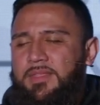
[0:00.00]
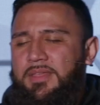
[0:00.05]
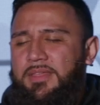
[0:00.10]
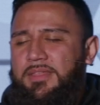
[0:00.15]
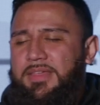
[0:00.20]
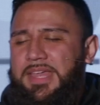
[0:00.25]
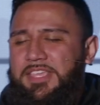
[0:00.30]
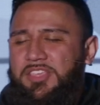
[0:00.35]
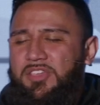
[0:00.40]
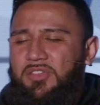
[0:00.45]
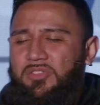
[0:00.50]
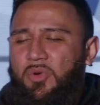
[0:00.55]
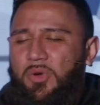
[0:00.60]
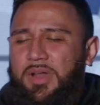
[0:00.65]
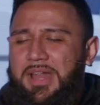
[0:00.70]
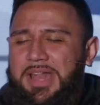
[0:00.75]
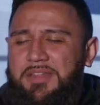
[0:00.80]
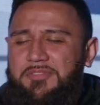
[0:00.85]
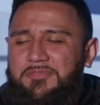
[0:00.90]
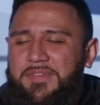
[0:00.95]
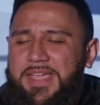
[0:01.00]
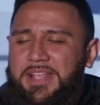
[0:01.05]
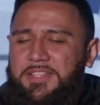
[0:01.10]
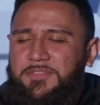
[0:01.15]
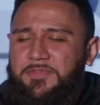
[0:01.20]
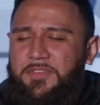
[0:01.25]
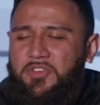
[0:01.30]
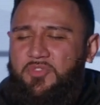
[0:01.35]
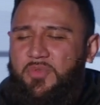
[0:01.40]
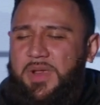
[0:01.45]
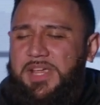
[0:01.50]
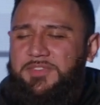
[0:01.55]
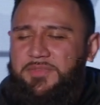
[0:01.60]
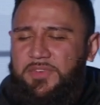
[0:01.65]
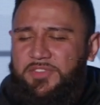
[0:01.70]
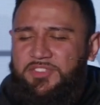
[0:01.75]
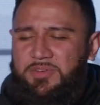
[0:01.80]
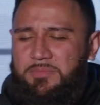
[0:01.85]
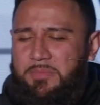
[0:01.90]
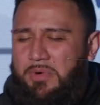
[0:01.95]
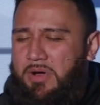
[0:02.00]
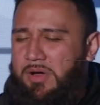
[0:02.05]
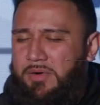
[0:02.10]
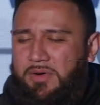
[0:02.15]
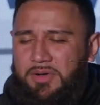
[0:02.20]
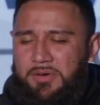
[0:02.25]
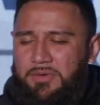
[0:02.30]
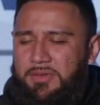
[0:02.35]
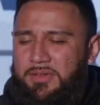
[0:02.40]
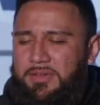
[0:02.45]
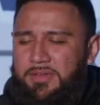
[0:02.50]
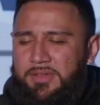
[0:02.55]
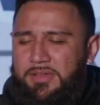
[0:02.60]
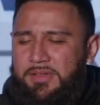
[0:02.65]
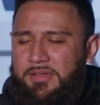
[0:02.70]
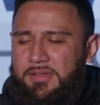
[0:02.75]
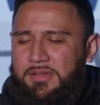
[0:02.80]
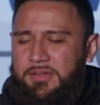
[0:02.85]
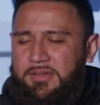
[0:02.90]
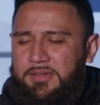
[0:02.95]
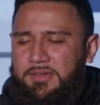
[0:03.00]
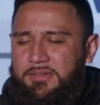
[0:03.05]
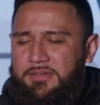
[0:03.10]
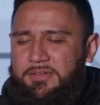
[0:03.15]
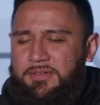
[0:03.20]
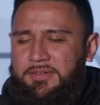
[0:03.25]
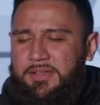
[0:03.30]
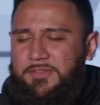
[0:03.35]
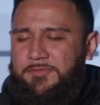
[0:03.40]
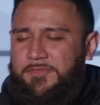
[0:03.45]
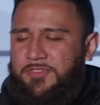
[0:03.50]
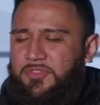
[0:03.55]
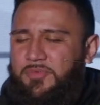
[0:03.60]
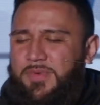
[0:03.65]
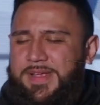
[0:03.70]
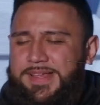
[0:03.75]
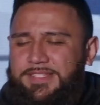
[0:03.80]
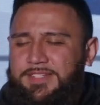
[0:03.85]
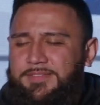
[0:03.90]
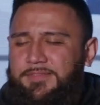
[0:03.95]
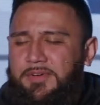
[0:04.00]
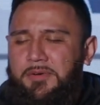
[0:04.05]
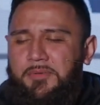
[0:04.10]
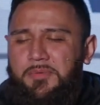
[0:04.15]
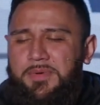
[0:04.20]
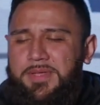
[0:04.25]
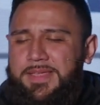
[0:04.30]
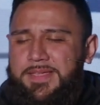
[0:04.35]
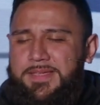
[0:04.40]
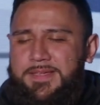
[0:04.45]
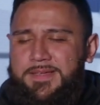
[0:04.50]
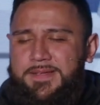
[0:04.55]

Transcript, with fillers: Thank you, Lord, in advance for grace for tomorrow and for the rest of our week.